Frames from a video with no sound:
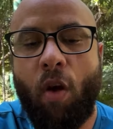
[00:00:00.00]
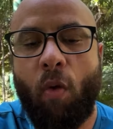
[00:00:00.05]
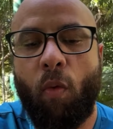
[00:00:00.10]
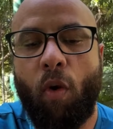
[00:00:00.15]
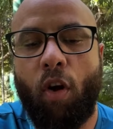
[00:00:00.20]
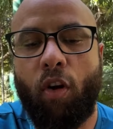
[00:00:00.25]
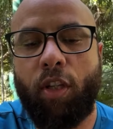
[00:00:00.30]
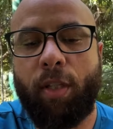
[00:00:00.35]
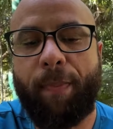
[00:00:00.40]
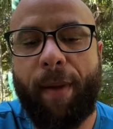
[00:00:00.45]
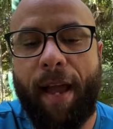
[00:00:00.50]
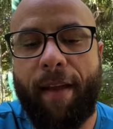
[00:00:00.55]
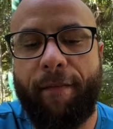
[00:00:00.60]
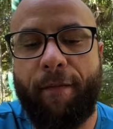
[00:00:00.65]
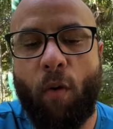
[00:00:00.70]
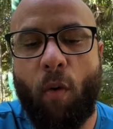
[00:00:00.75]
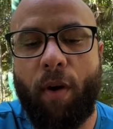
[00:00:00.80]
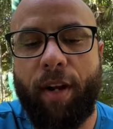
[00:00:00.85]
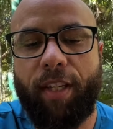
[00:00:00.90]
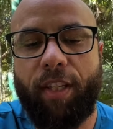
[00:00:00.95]
rose by
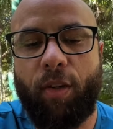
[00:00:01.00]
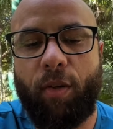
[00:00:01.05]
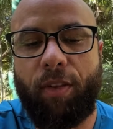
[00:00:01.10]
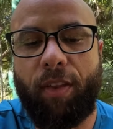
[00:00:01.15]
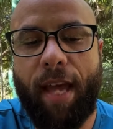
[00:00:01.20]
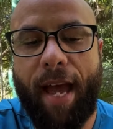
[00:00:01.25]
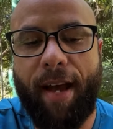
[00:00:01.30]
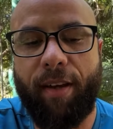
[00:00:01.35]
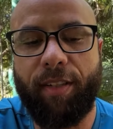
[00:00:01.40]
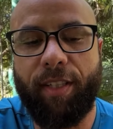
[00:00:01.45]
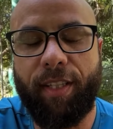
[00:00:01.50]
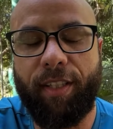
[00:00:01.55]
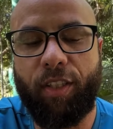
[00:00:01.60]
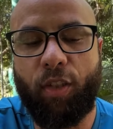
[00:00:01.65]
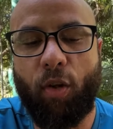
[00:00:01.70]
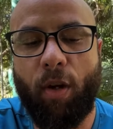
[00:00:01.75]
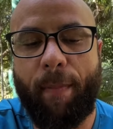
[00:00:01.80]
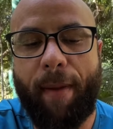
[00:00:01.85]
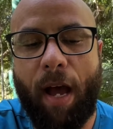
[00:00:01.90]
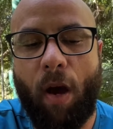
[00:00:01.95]
forty-two thousand
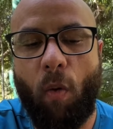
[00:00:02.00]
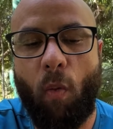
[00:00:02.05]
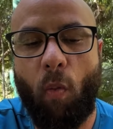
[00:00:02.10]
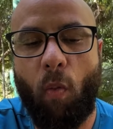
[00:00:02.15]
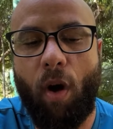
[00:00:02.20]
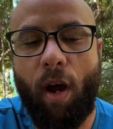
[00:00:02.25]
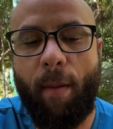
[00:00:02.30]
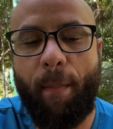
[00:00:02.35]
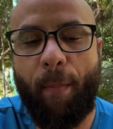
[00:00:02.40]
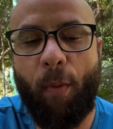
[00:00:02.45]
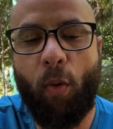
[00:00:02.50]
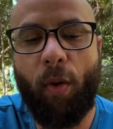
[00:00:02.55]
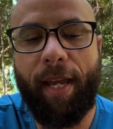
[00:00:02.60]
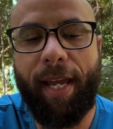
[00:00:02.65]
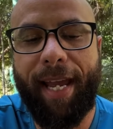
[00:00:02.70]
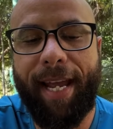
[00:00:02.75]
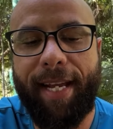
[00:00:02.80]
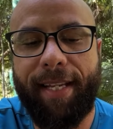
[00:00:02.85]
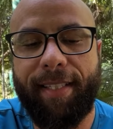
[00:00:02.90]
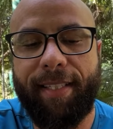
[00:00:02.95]
to about one
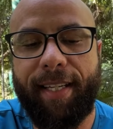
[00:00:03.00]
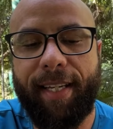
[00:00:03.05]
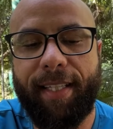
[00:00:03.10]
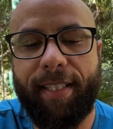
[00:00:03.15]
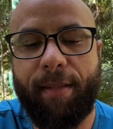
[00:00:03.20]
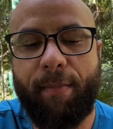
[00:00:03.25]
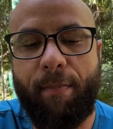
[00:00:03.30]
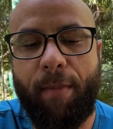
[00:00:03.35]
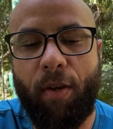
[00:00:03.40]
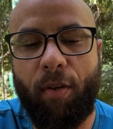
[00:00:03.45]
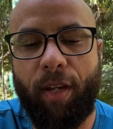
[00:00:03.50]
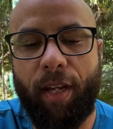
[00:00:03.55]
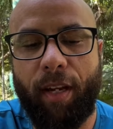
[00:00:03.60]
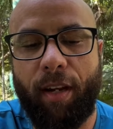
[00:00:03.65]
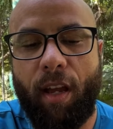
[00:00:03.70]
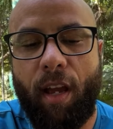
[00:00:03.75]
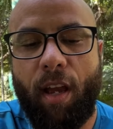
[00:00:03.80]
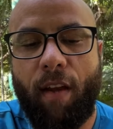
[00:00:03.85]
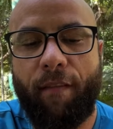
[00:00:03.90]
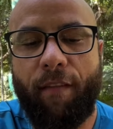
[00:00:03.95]
point eight six million